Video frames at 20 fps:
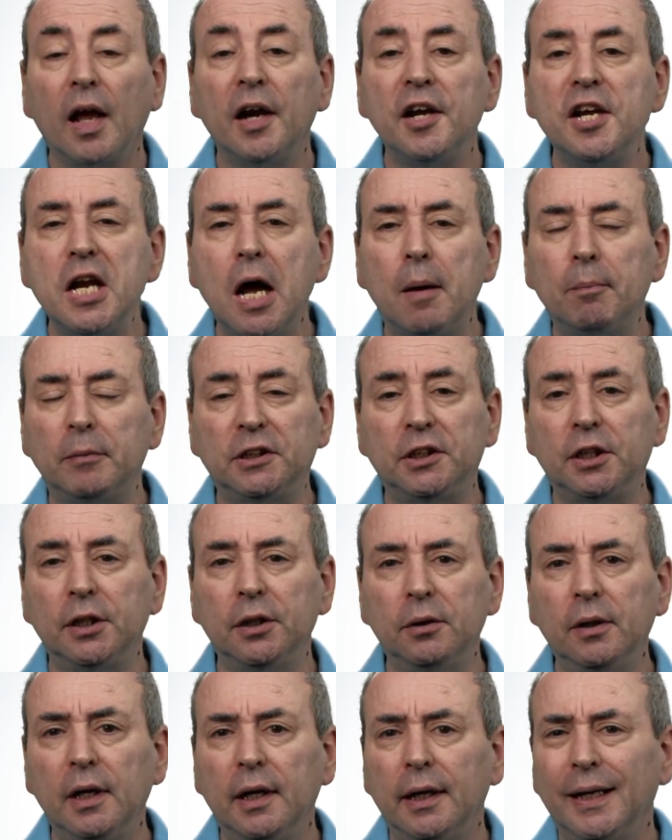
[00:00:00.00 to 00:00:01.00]
Number
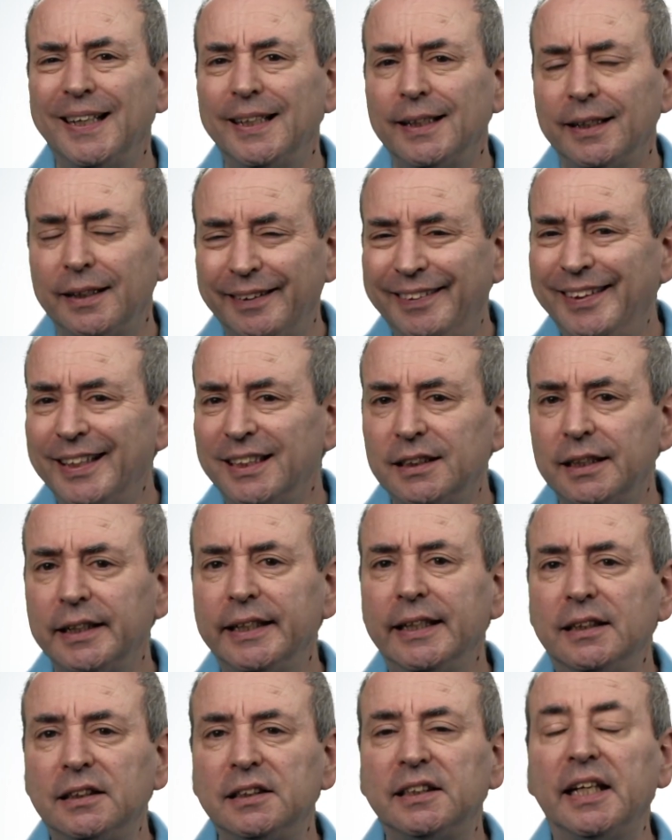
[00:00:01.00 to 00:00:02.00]
two, this
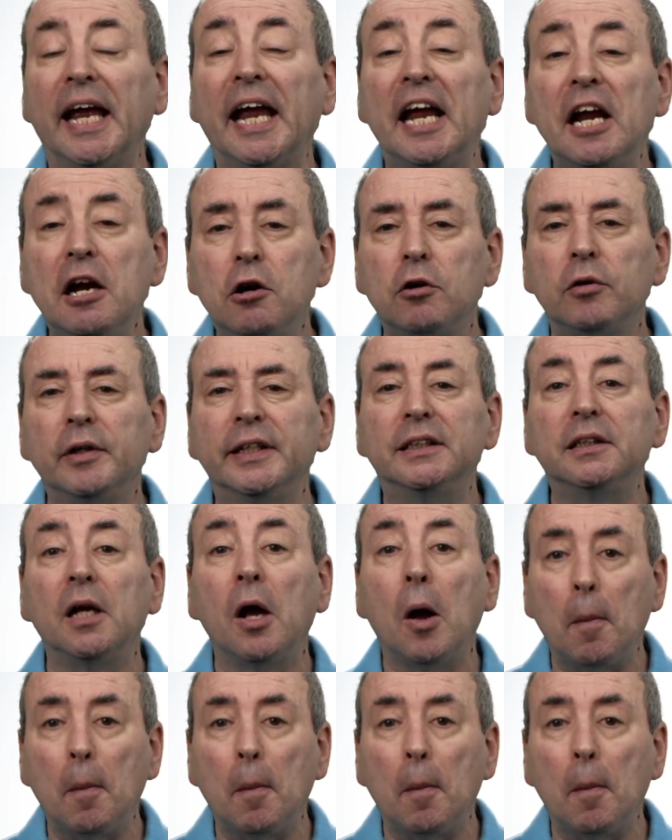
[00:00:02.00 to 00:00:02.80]
leads to increased